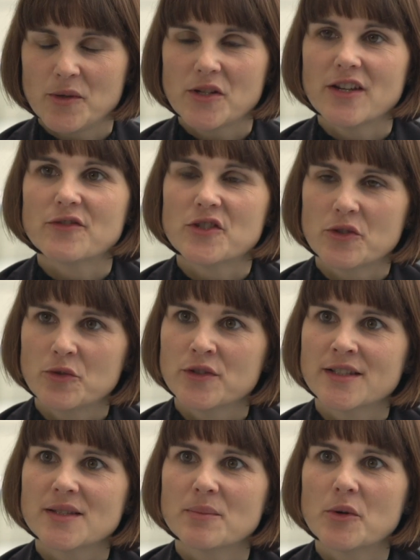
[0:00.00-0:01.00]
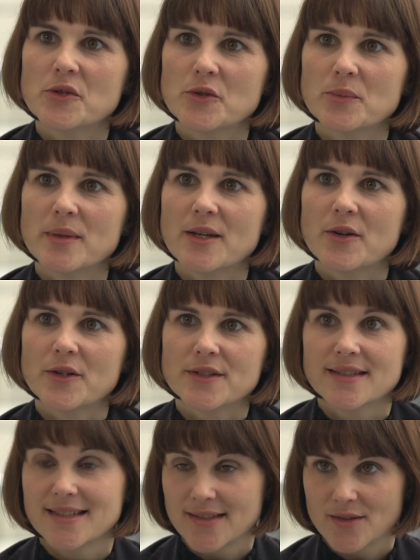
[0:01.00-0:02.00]
We have chosen this motto
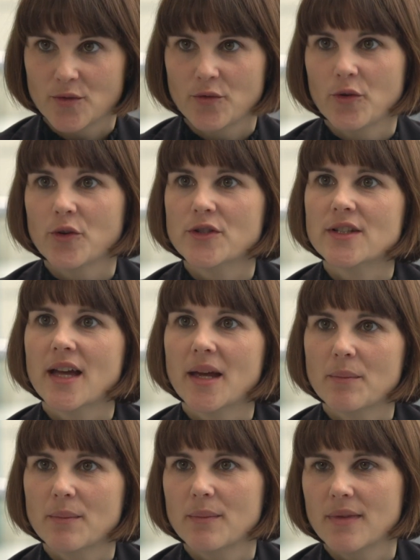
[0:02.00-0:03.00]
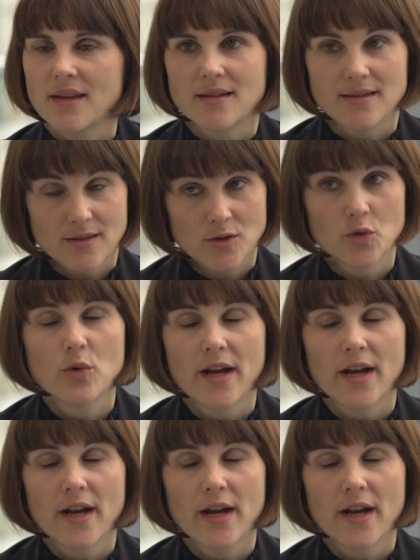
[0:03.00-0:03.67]
because this is the first time that two